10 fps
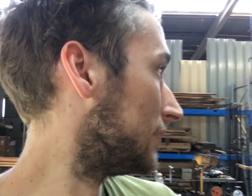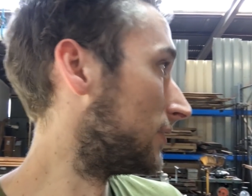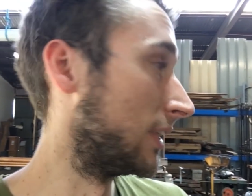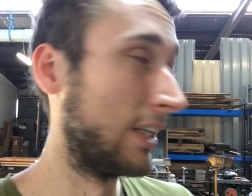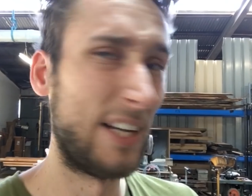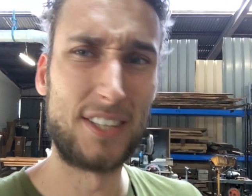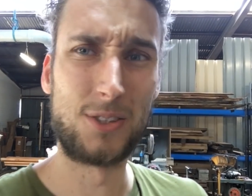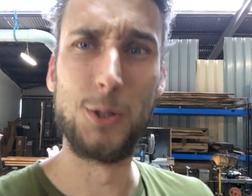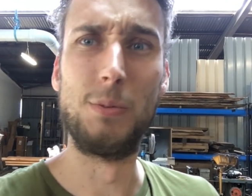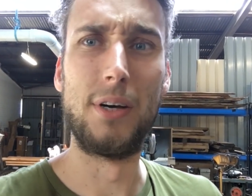for the last
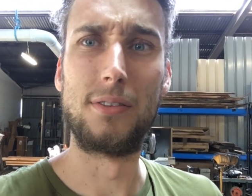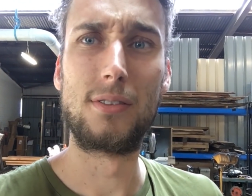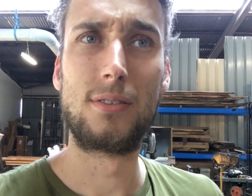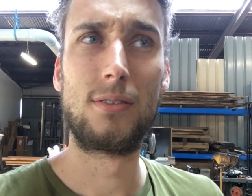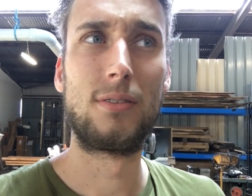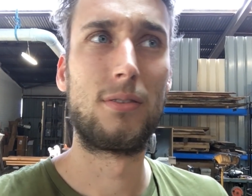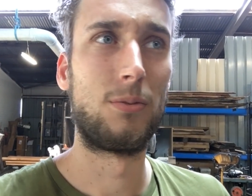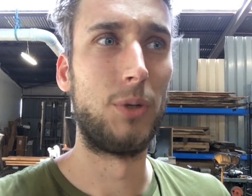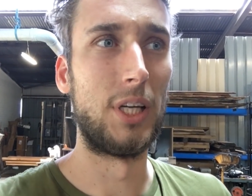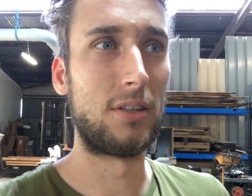2 months,
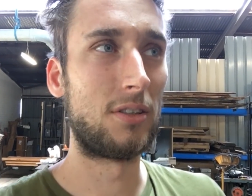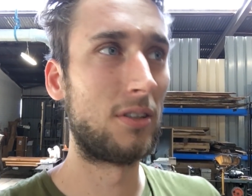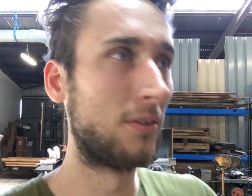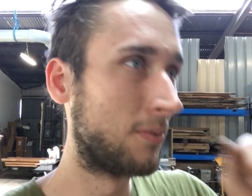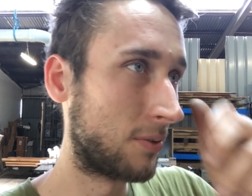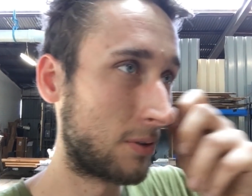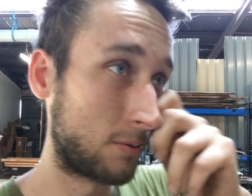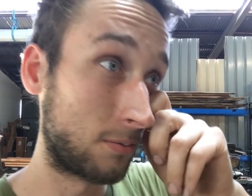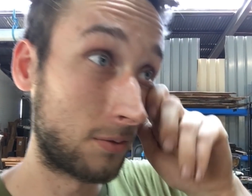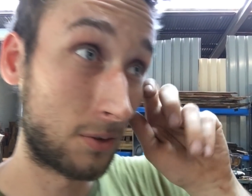which,
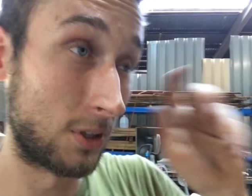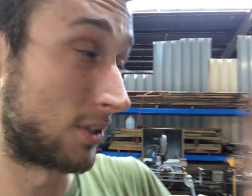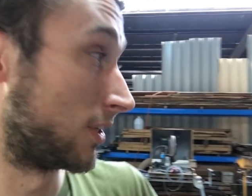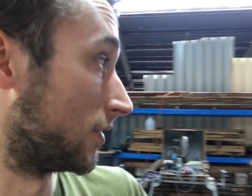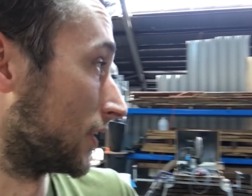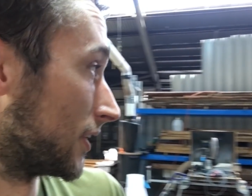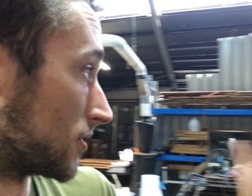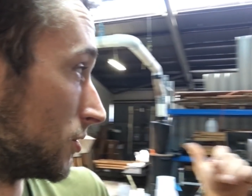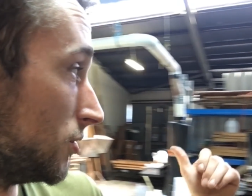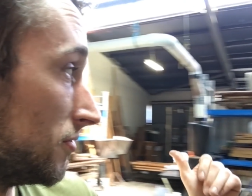considering there's
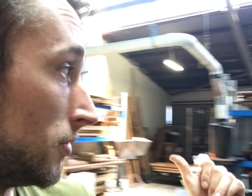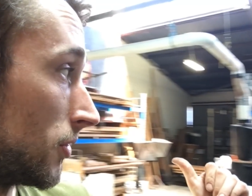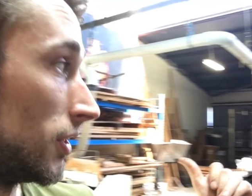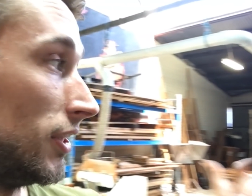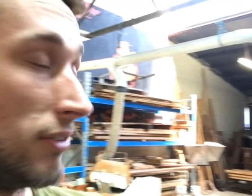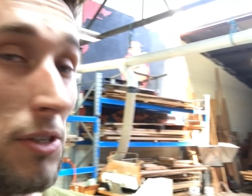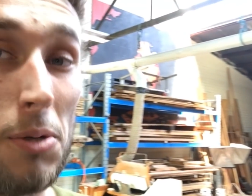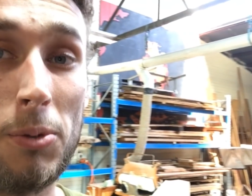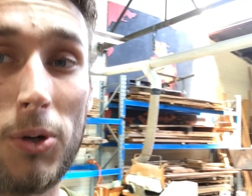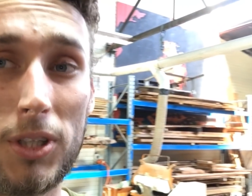a new forklift, a new
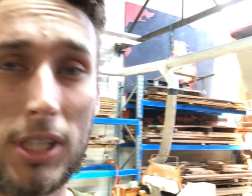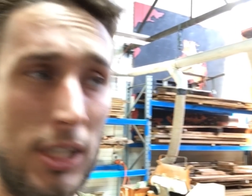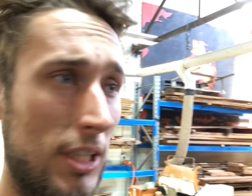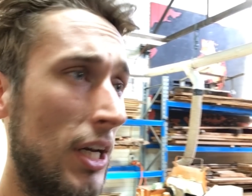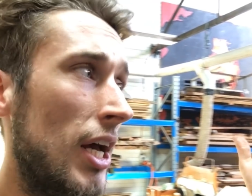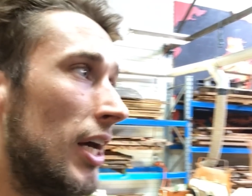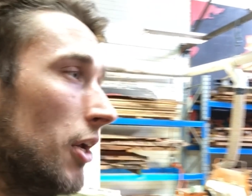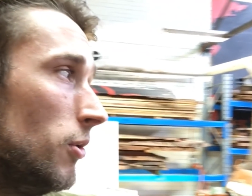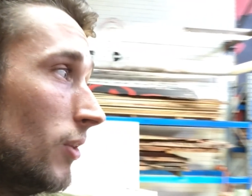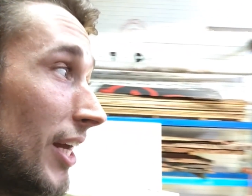mortiser, a
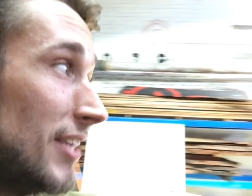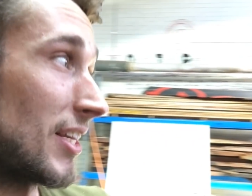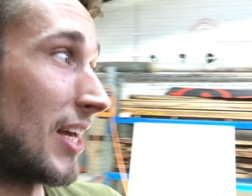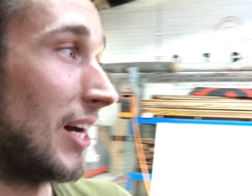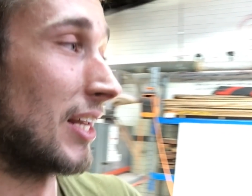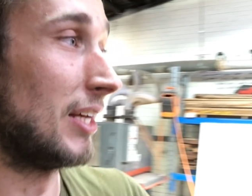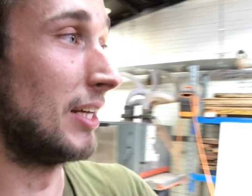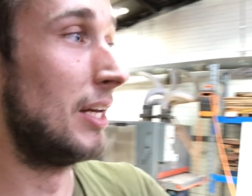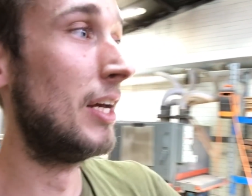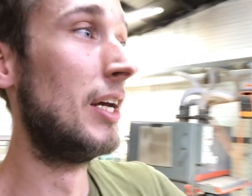new laser cutter
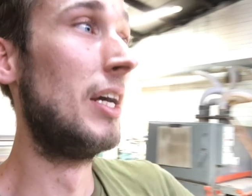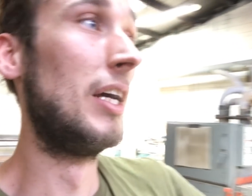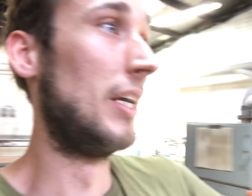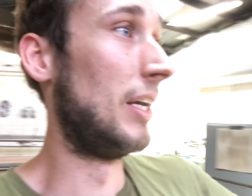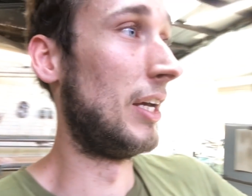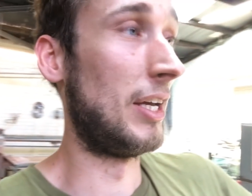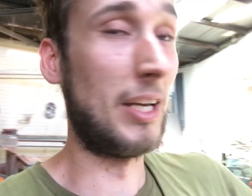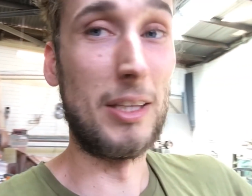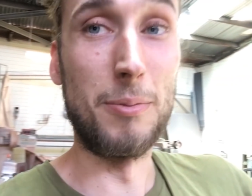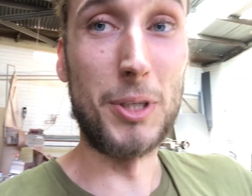
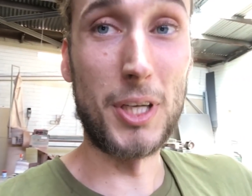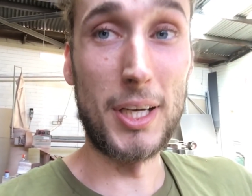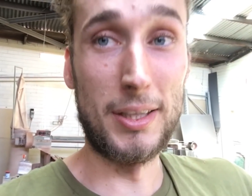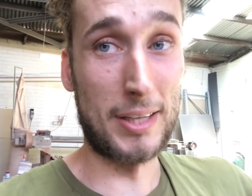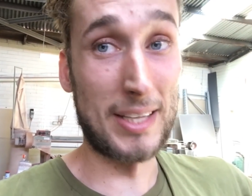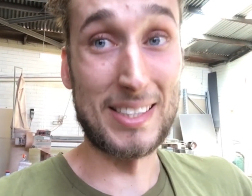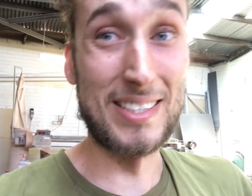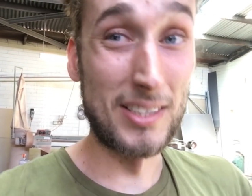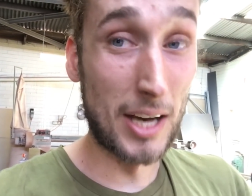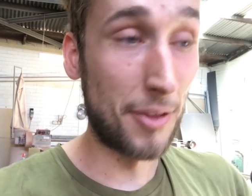in the machine, that's
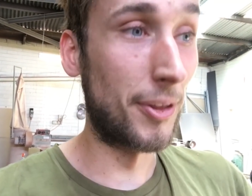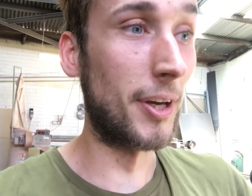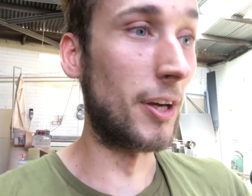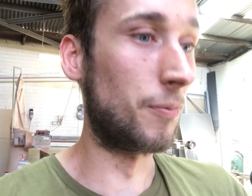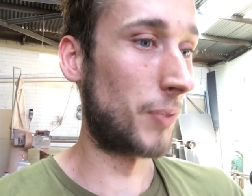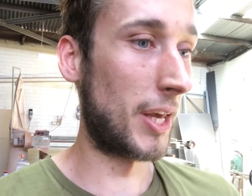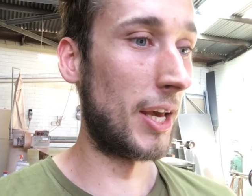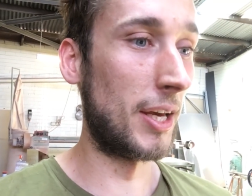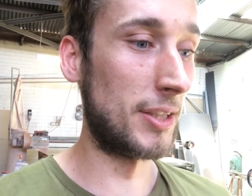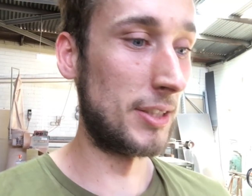nothing.
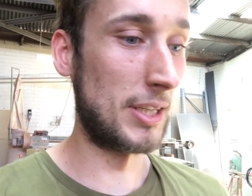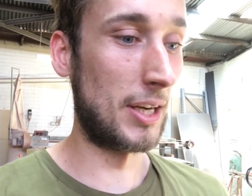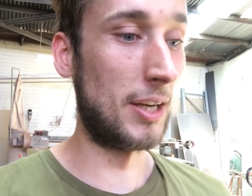And